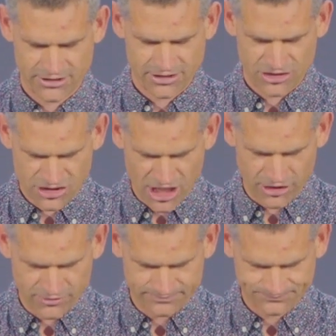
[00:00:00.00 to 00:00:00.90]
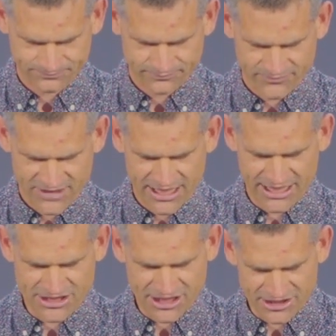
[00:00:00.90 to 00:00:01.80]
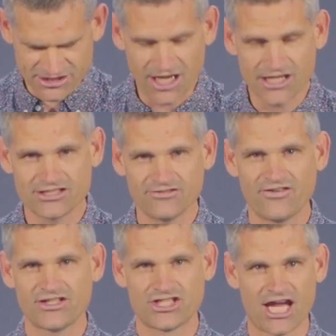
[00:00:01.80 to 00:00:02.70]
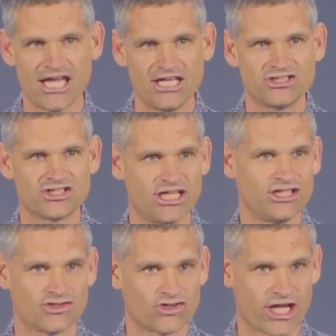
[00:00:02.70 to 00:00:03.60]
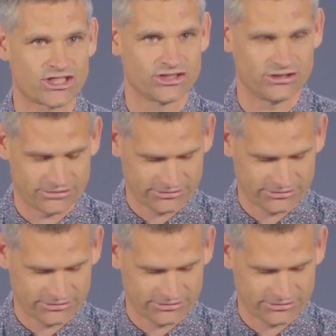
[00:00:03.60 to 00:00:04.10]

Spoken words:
So, it is a decisive change in direction.